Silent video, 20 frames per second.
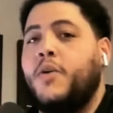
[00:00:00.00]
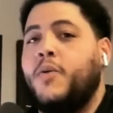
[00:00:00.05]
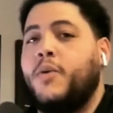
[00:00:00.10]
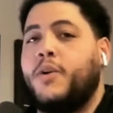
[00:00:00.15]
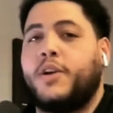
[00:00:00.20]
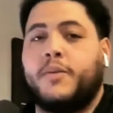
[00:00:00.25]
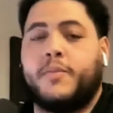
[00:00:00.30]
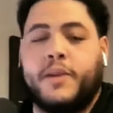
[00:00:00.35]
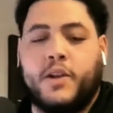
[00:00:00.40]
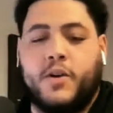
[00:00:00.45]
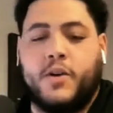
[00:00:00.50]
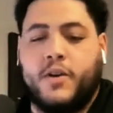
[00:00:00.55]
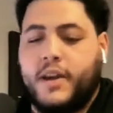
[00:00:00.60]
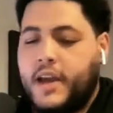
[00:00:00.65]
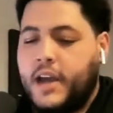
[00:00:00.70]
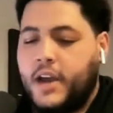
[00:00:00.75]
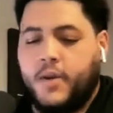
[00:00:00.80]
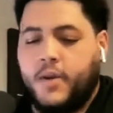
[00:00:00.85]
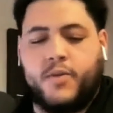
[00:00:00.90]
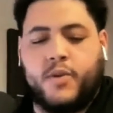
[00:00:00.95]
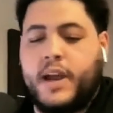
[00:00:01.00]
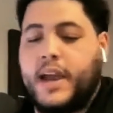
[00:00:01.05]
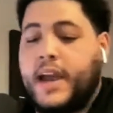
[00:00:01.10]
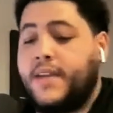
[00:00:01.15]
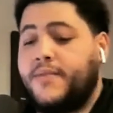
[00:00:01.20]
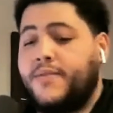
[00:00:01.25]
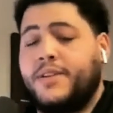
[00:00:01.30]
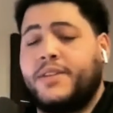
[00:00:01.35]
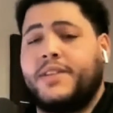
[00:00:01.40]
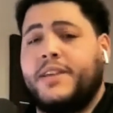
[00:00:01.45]
We're going to be going over
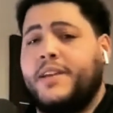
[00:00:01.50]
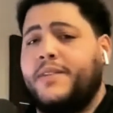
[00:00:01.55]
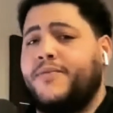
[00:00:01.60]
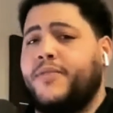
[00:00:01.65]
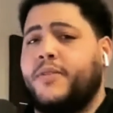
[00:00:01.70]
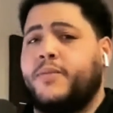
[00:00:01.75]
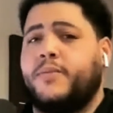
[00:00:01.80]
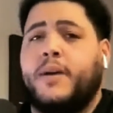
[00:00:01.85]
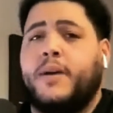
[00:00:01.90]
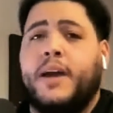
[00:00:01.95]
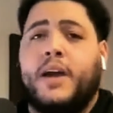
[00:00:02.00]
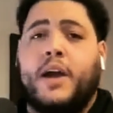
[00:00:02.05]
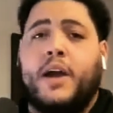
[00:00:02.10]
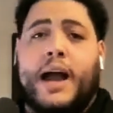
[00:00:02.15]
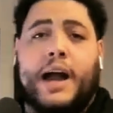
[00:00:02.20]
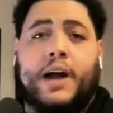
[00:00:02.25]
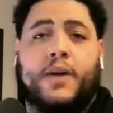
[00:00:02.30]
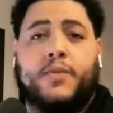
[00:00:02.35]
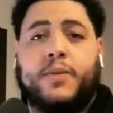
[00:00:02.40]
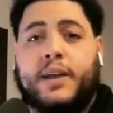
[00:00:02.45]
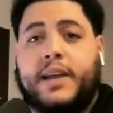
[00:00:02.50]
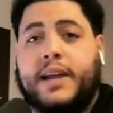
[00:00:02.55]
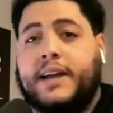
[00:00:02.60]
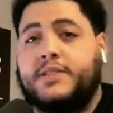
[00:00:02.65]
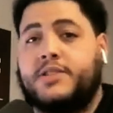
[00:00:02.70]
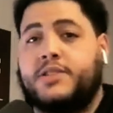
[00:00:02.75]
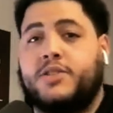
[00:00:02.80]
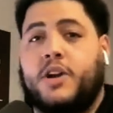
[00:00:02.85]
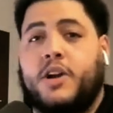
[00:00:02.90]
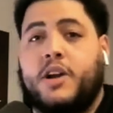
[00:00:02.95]
everything from how we
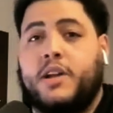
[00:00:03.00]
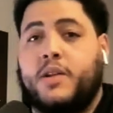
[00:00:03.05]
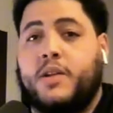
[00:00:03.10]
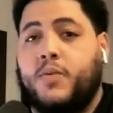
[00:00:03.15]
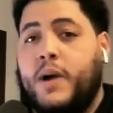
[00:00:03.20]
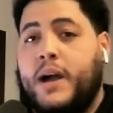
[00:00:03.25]
got started,